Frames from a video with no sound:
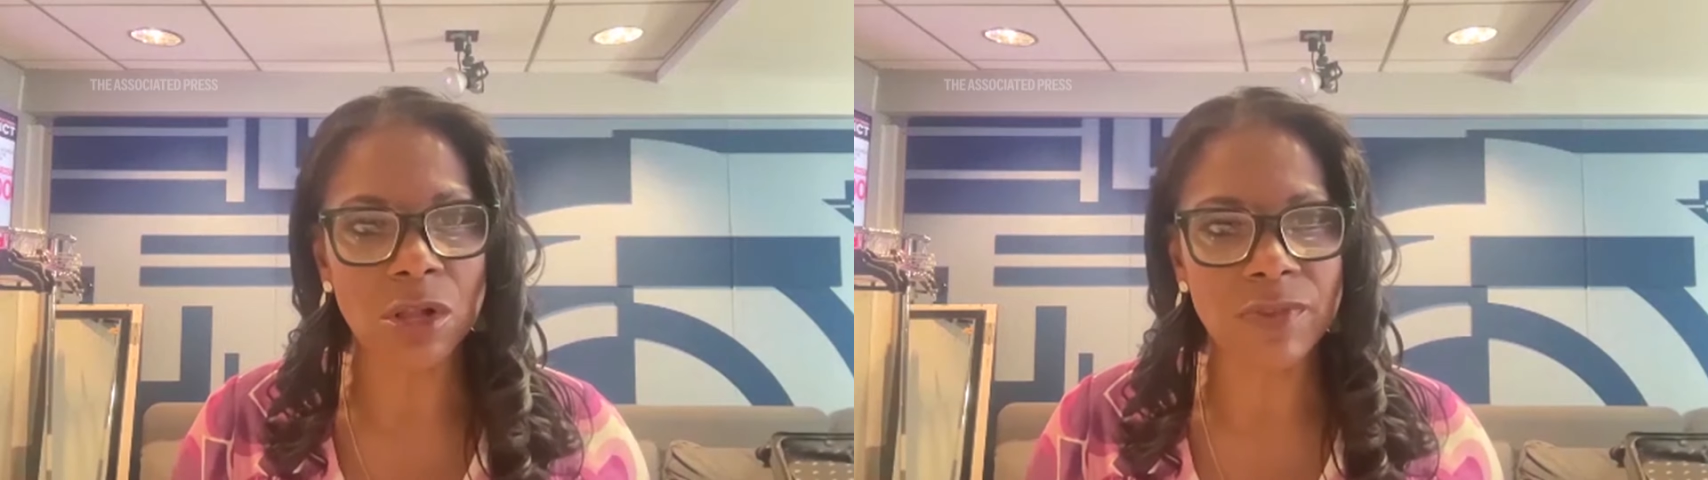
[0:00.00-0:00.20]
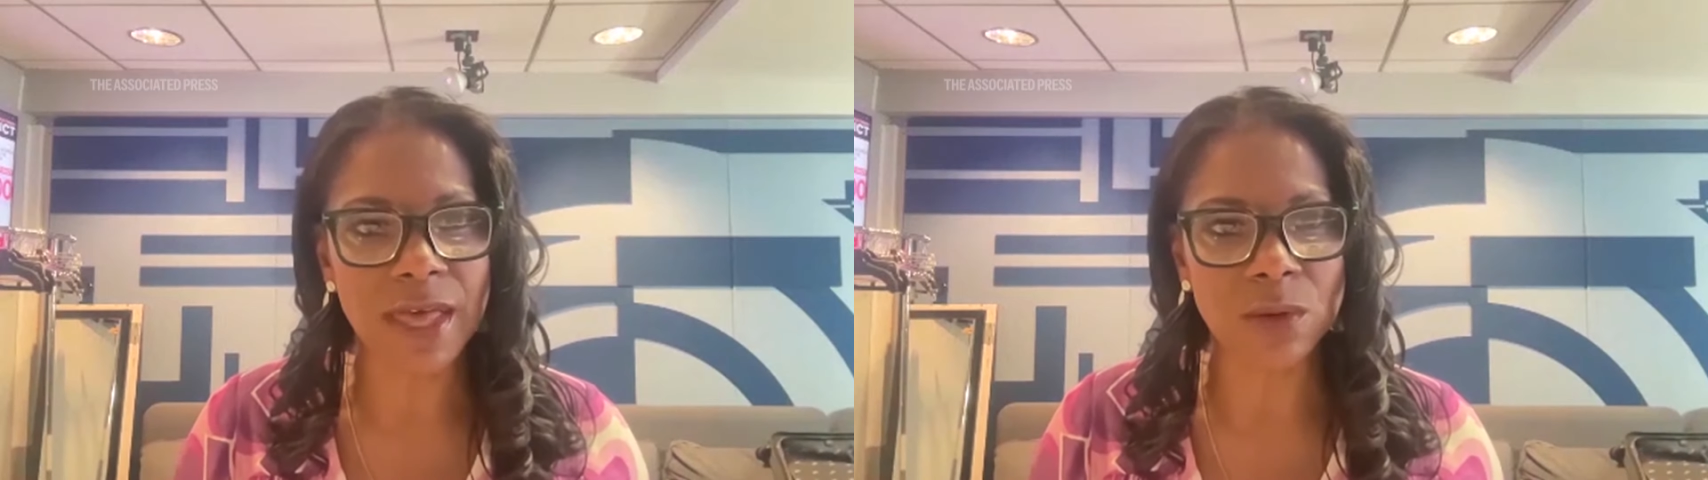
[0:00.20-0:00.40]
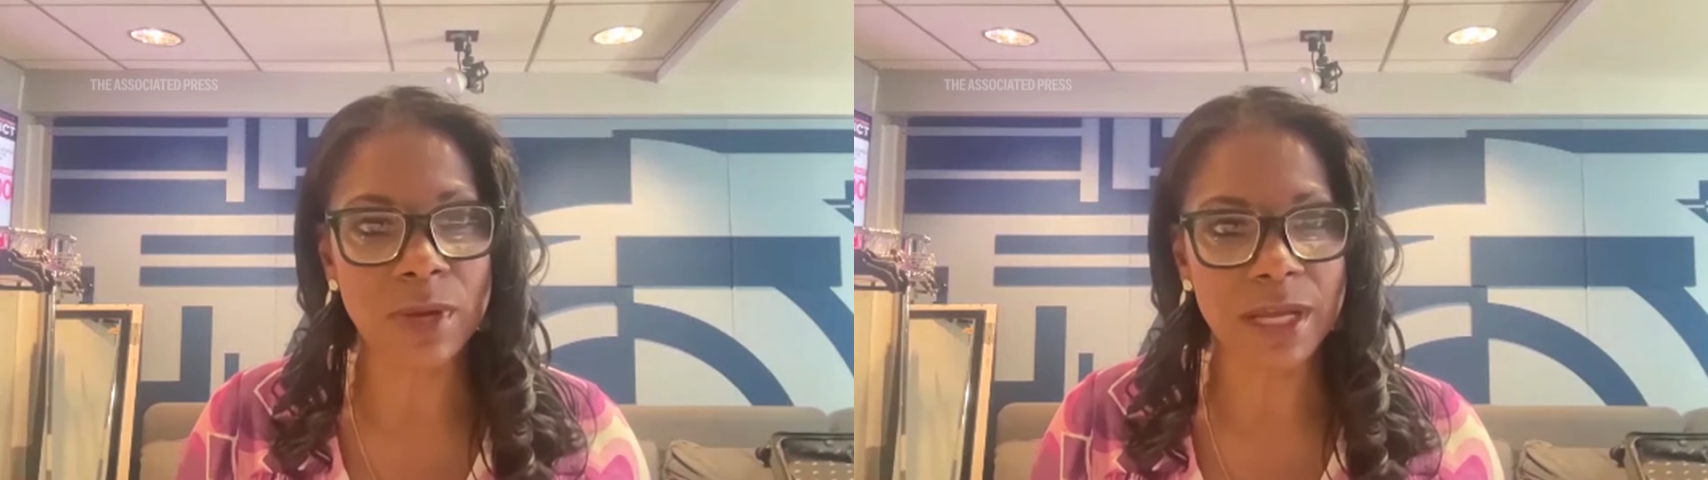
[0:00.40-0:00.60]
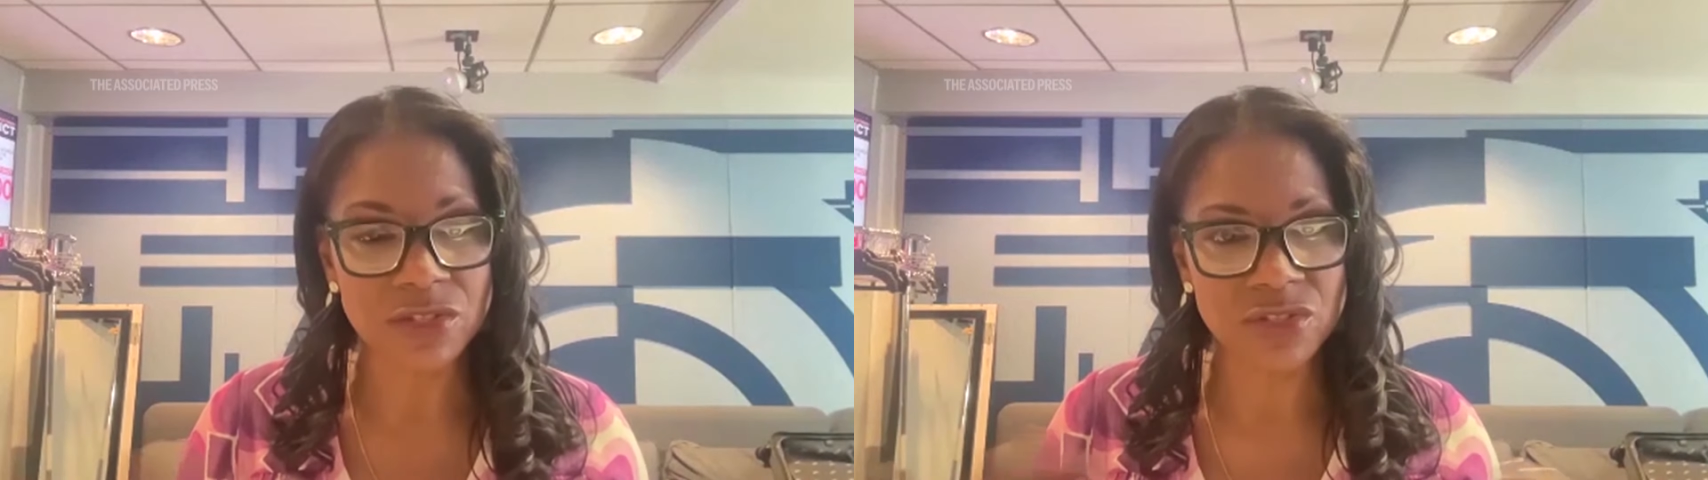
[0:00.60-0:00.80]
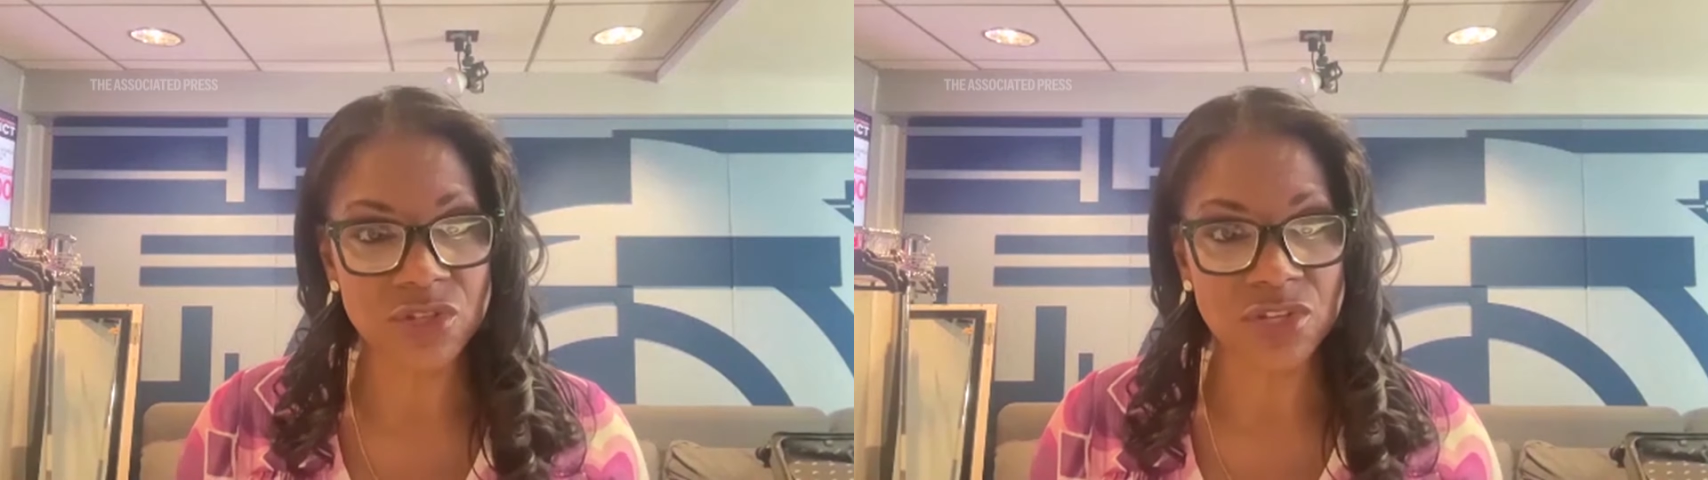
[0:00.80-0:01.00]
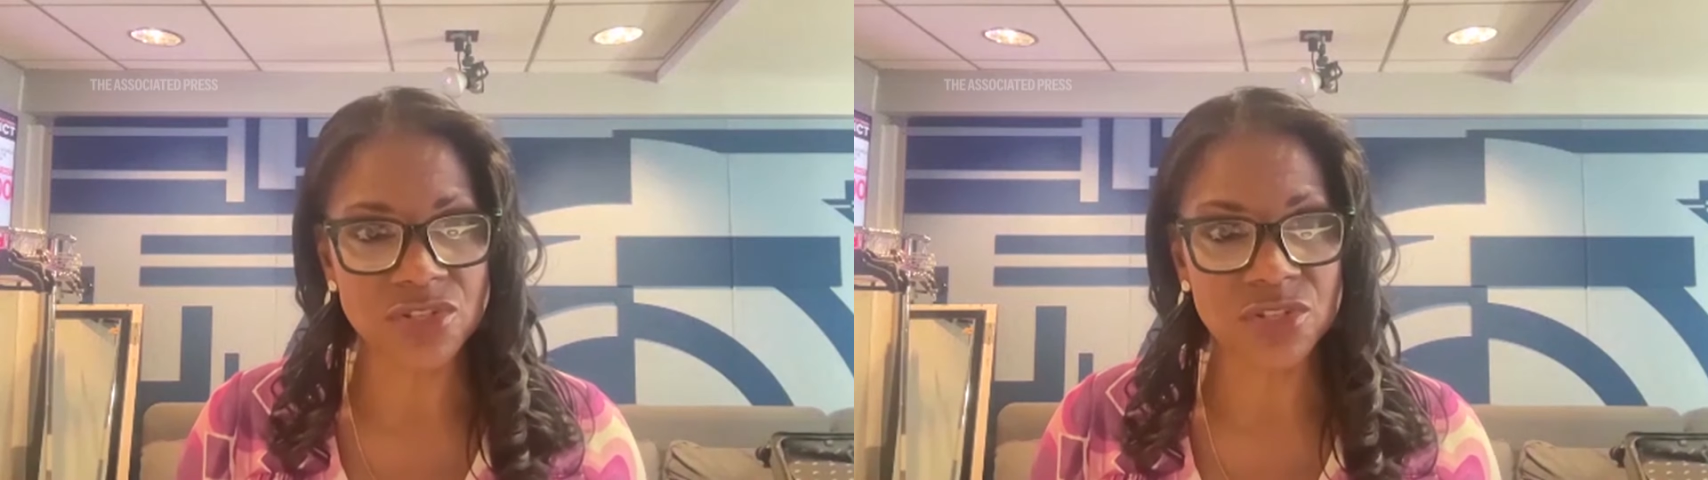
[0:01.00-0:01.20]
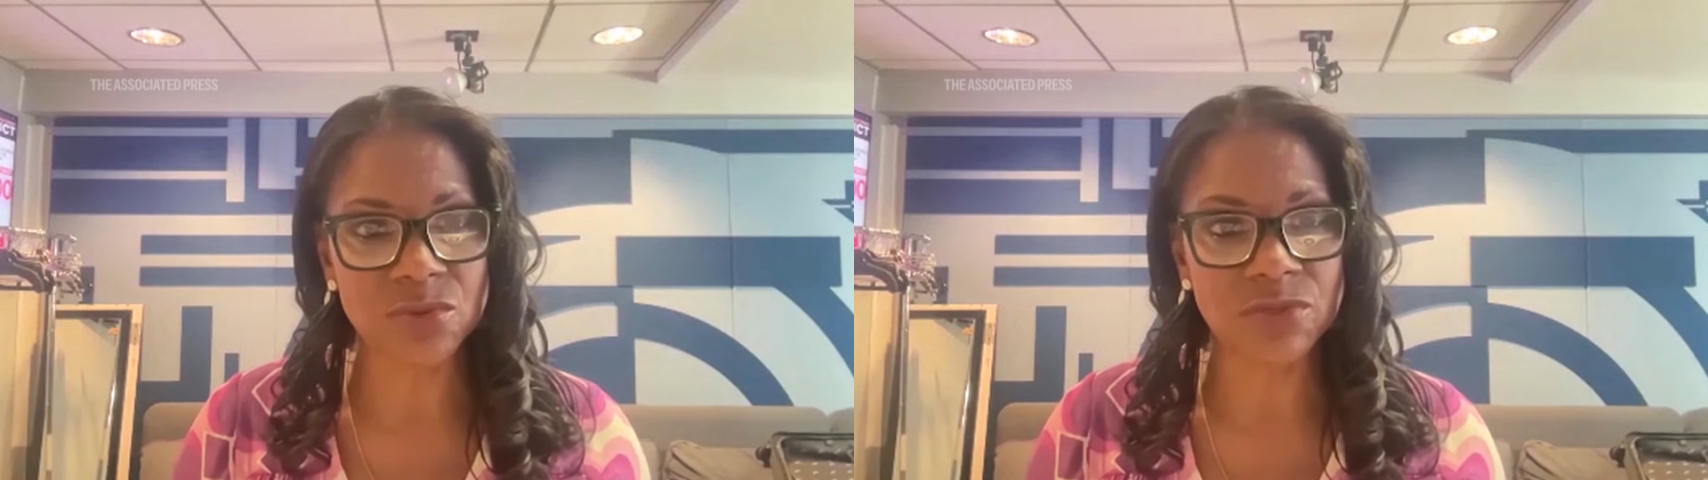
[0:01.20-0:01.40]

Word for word: of that away and it's just you,